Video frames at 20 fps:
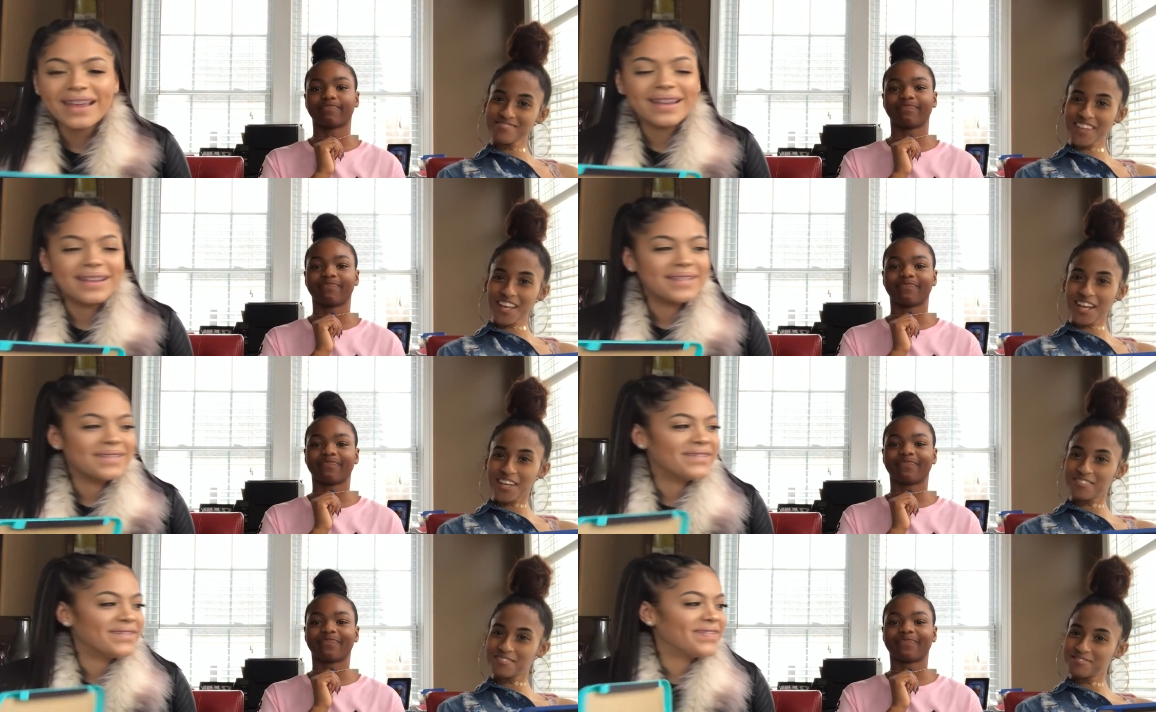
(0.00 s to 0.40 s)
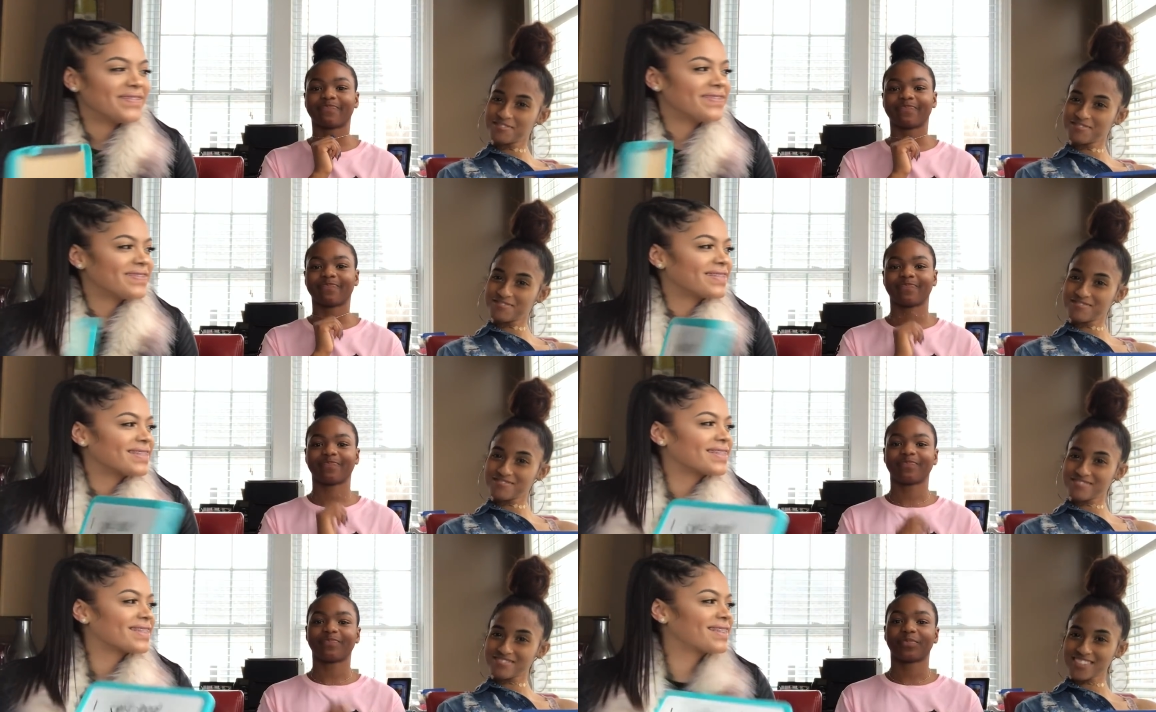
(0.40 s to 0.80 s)
Speaker 1: Yeah.
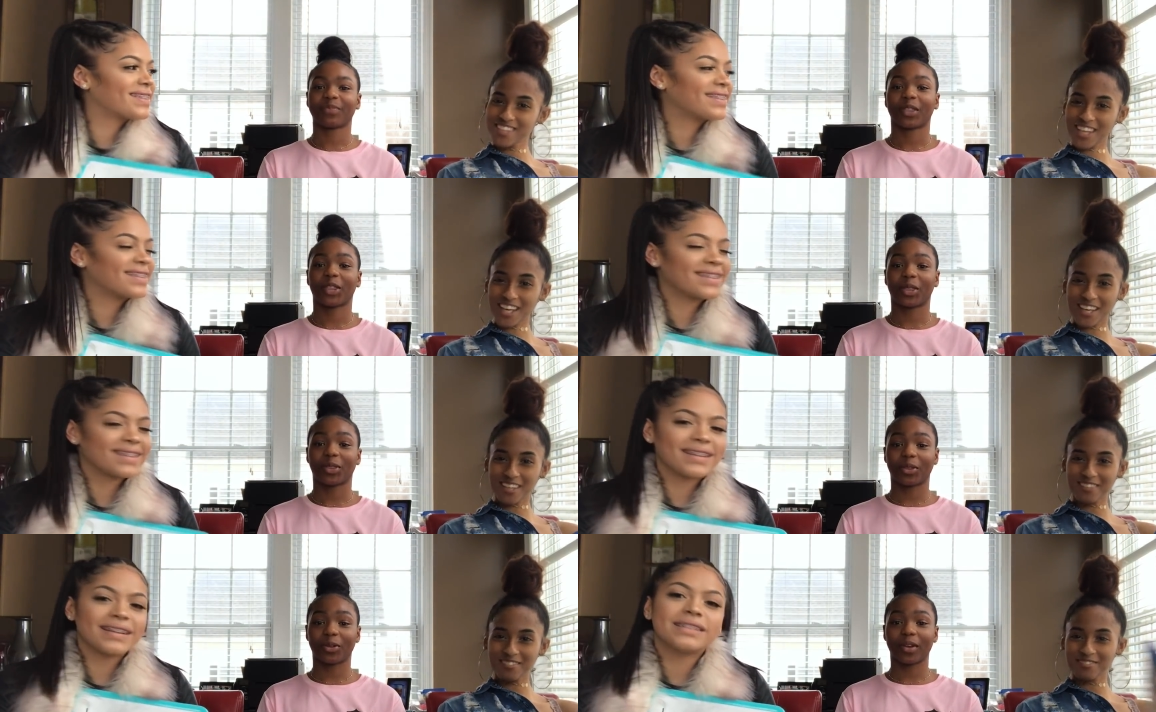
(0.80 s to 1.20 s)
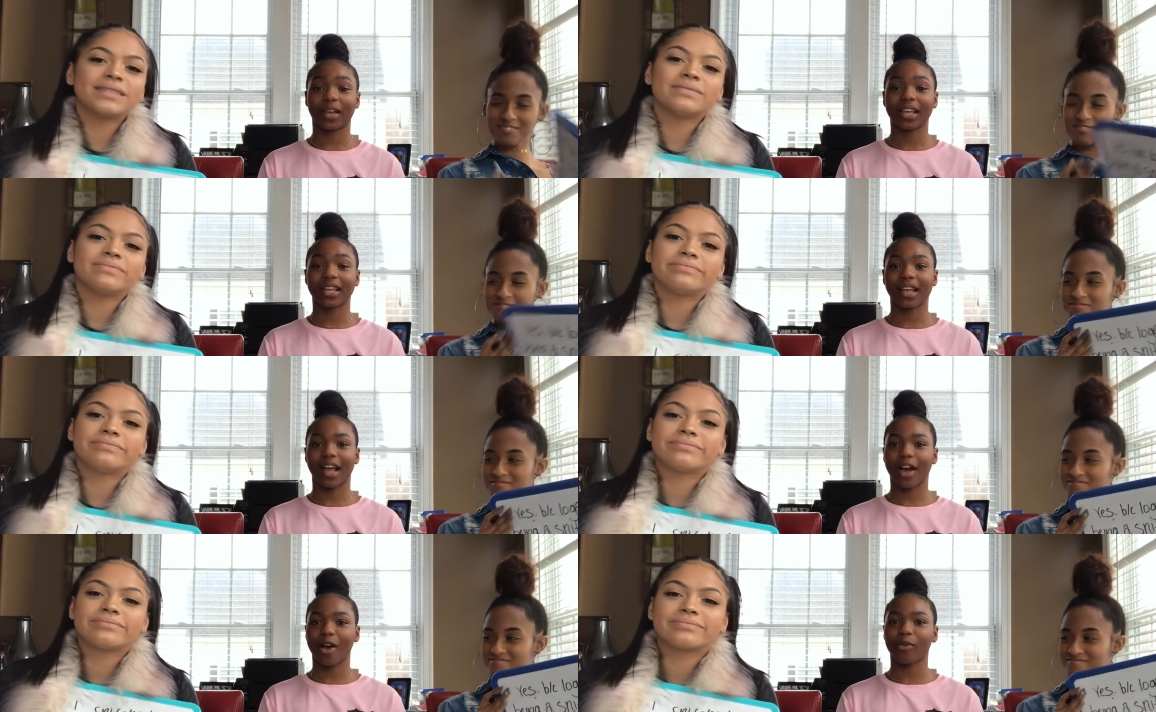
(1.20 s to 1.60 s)
Okay. Three.
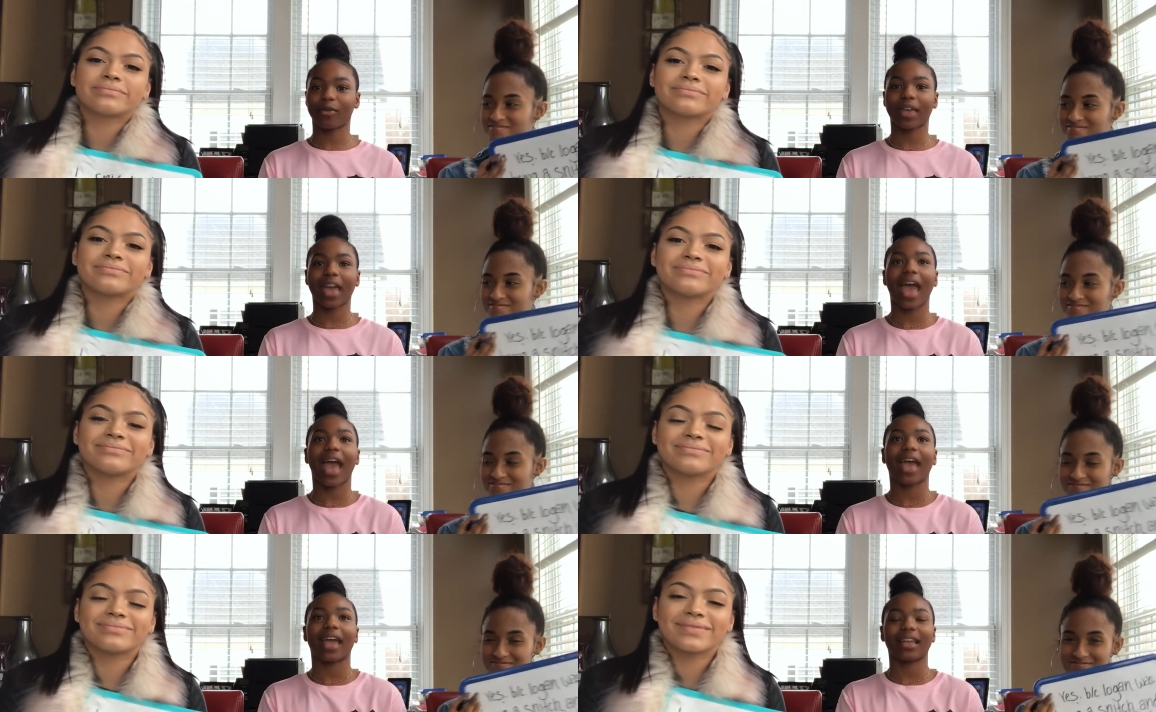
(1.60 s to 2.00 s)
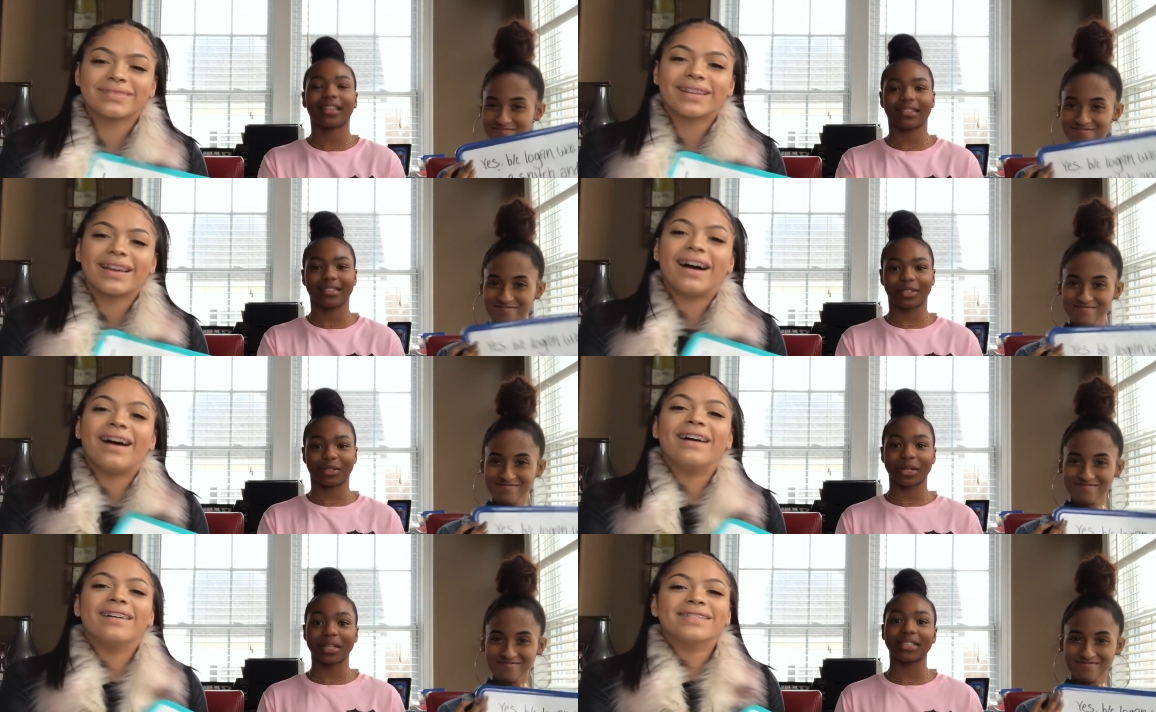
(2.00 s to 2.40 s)
Okay. Three,
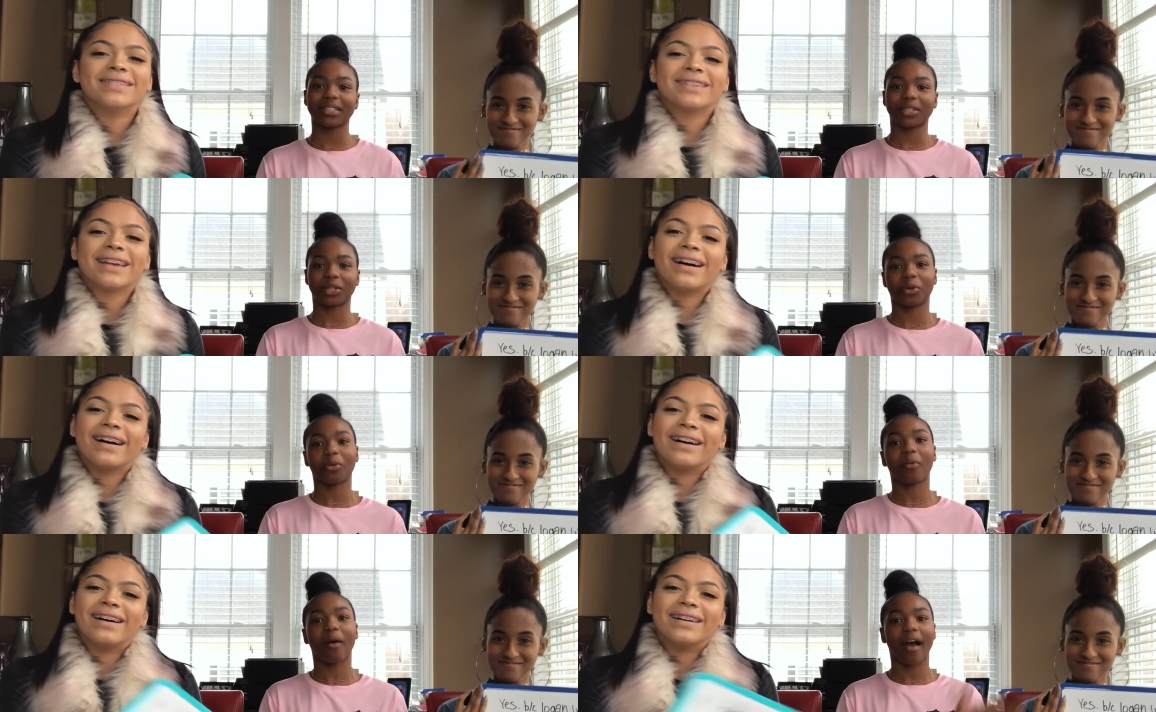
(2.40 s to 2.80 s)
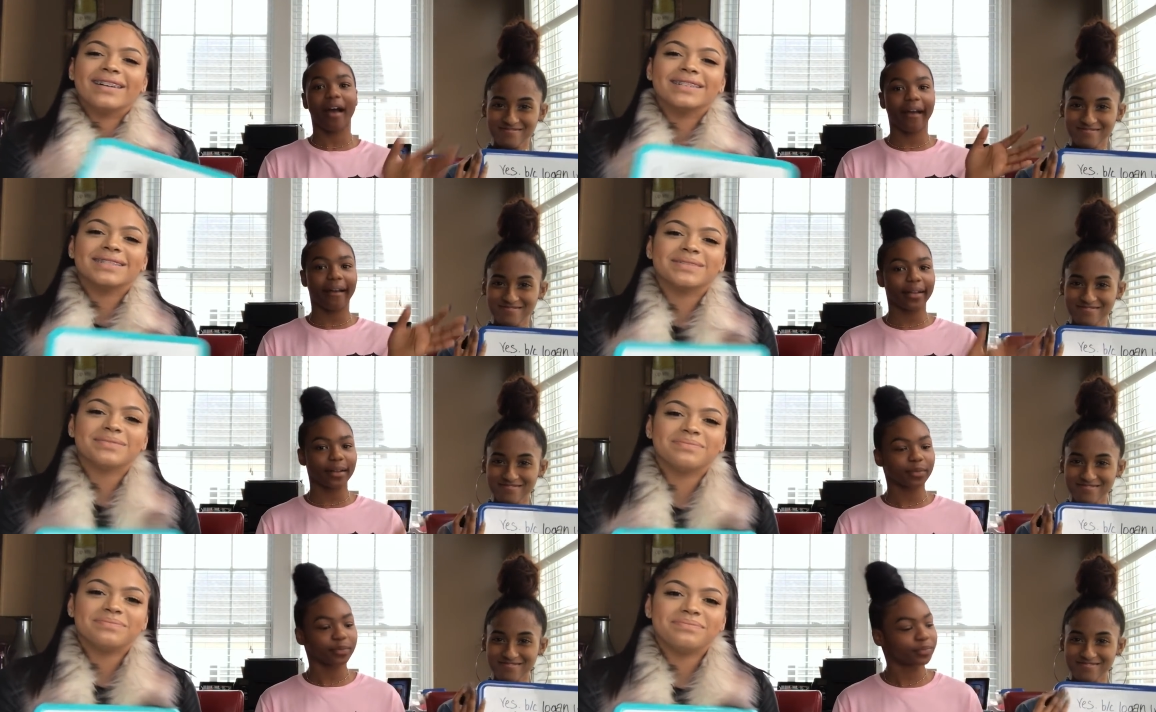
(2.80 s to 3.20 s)
oh,
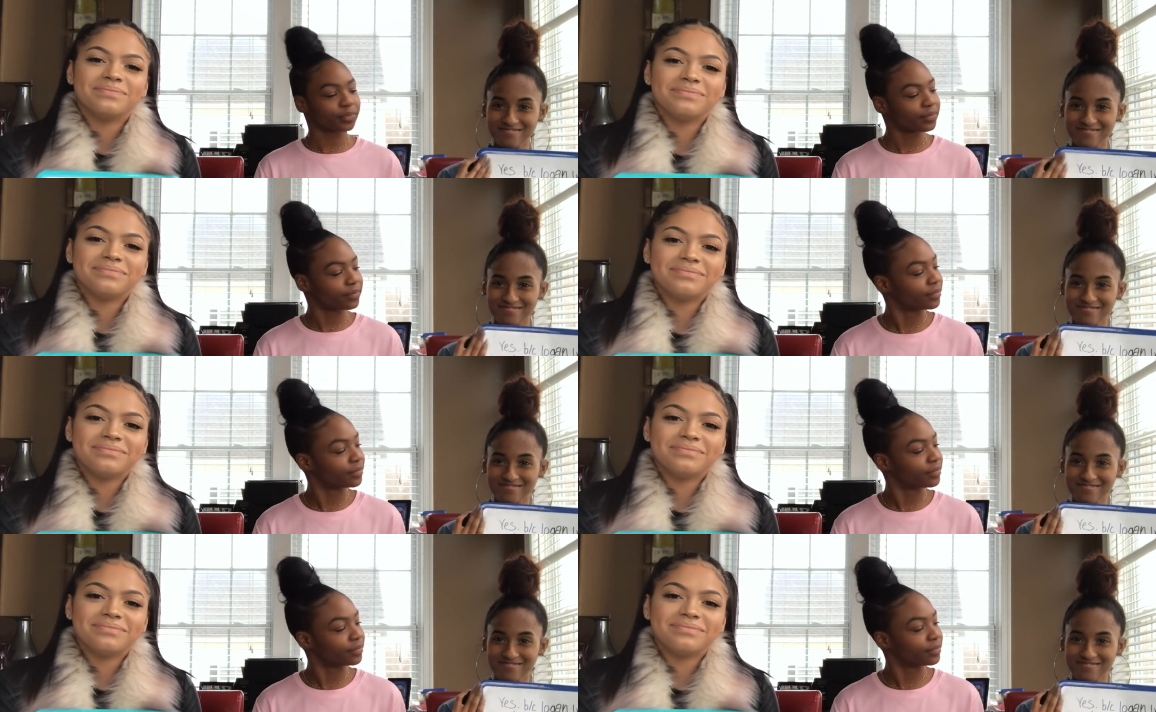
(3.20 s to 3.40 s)
two, one.